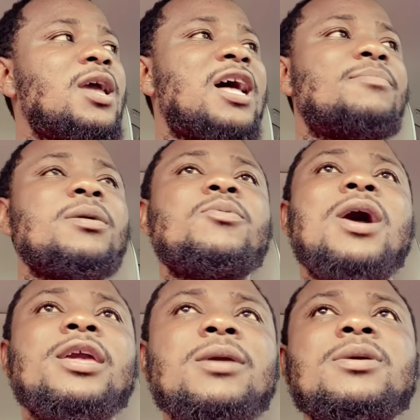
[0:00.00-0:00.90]
And people,
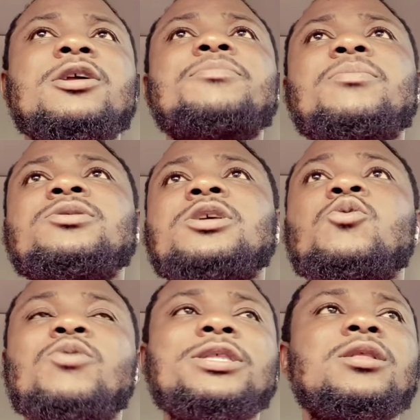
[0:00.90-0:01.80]
I keep hearing people say
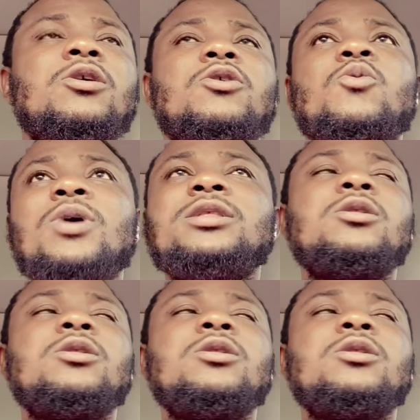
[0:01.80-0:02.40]
wedlock. I